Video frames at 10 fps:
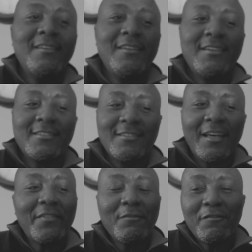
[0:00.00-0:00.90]
It's
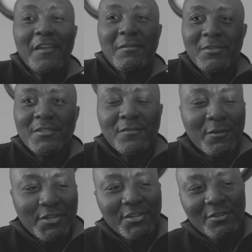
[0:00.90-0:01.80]
not the famous
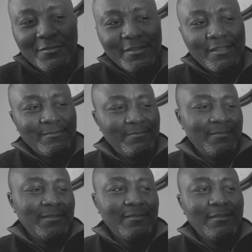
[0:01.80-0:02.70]
version of it,
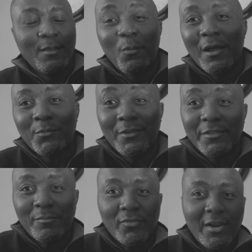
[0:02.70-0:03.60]
the one with the
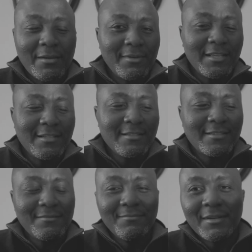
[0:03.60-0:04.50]
prime
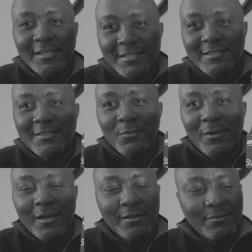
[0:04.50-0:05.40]
lens, but this is the
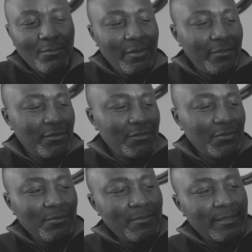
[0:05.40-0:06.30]
one with the
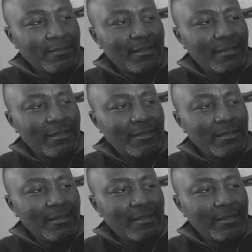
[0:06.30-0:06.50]
zoom lens.